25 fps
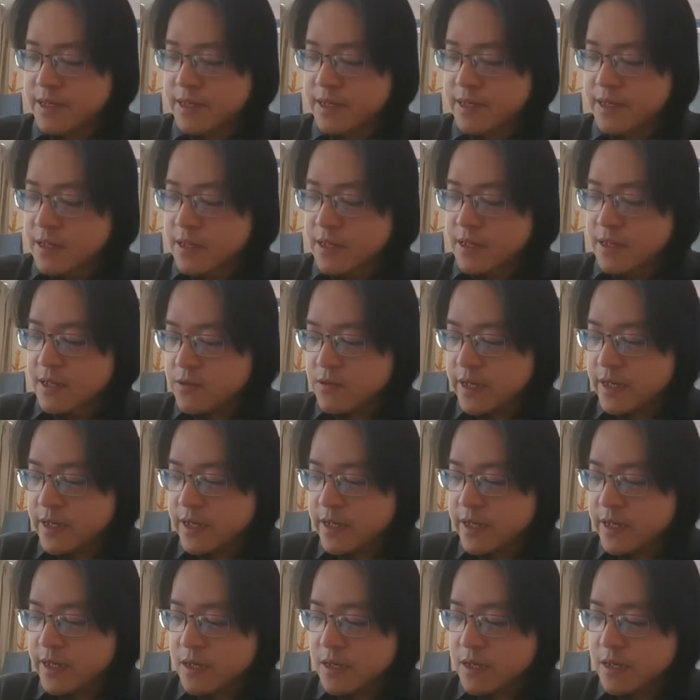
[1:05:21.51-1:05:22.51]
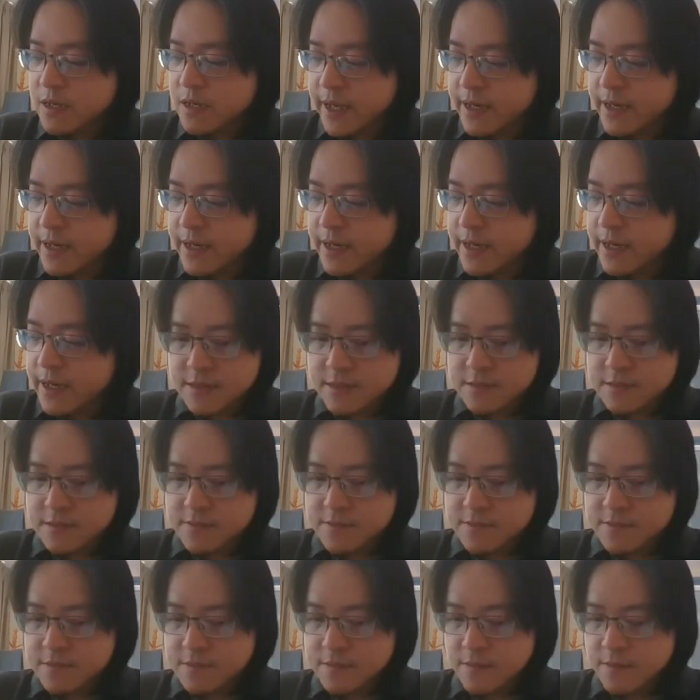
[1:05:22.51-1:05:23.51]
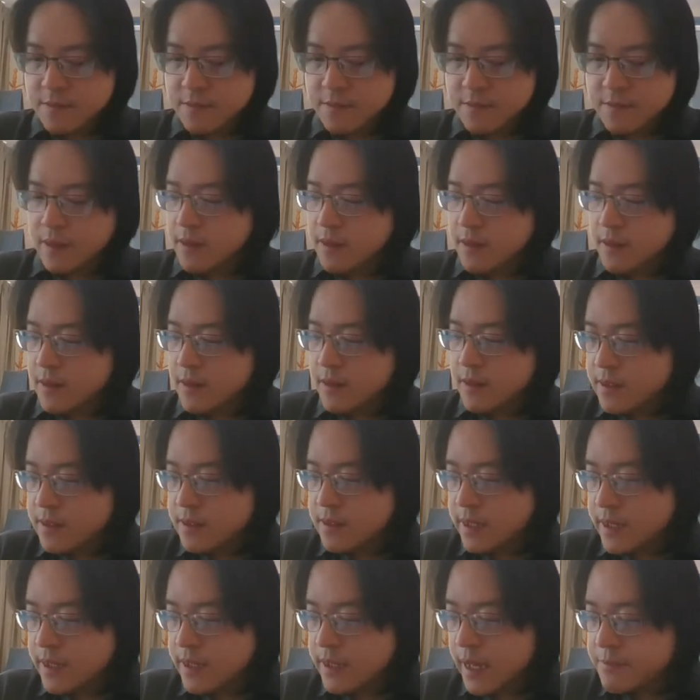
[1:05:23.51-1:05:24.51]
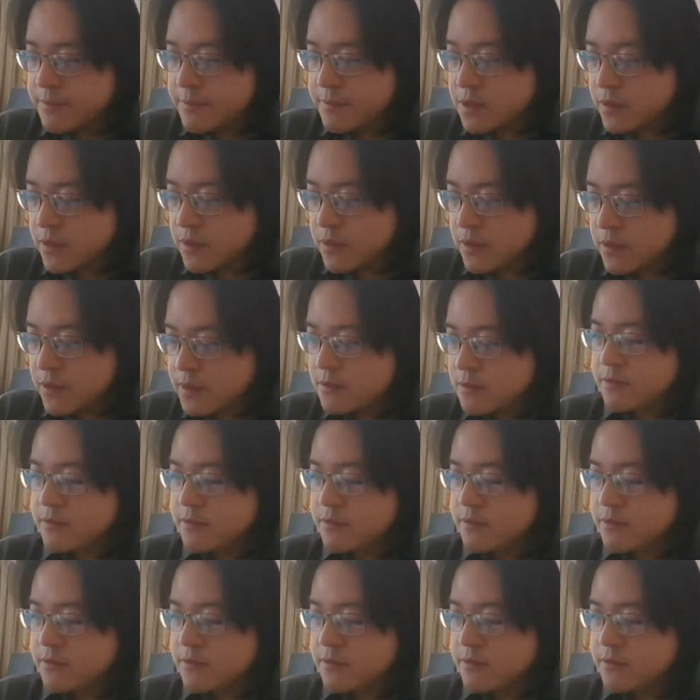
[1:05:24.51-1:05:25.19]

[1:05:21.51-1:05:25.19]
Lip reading: So in quantum mechanics, the Hamiltonian, right?